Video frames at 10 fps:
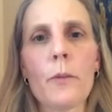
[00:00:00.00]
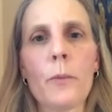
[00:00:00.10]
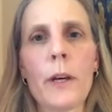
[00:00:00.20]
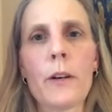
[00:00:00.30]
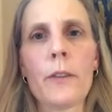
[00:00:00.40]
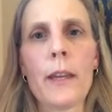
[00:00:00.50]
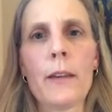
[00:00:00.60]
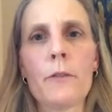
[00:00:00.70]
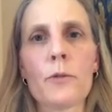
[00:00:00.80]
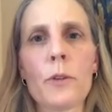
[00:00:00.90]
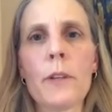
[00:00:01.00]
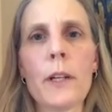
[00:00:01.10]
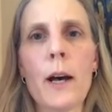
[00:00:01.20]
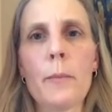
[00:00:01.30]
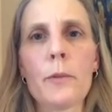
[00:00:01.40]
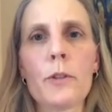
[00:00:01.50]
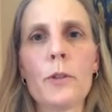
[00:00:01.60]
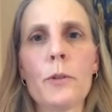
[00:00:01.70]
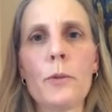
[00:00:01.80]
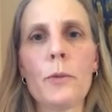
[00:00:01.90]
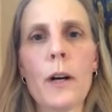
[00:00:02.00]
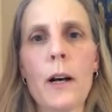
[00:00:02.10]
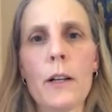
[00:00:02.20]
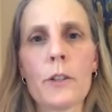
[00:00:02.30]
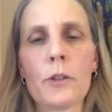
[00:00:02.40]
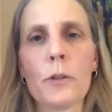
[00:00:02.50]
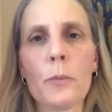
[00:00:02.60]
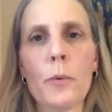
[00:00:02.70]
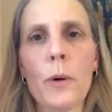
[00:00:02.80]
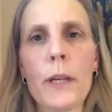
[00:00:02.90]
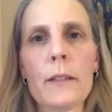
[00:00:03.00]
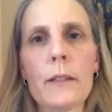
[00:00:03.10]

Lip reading: where they've driven up to a certain point.